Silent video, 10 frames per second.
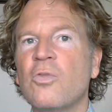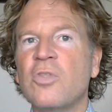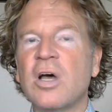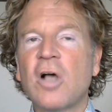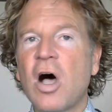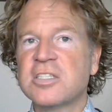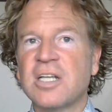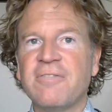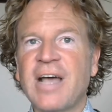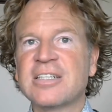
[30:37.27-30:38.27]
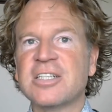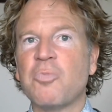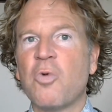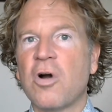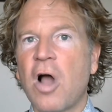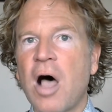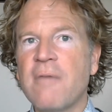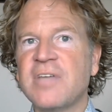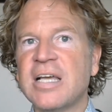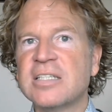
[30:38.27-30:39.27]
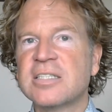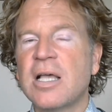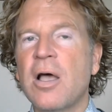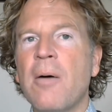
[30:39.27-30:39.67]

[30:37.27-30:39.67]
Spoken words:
the cause and effect is more obvious.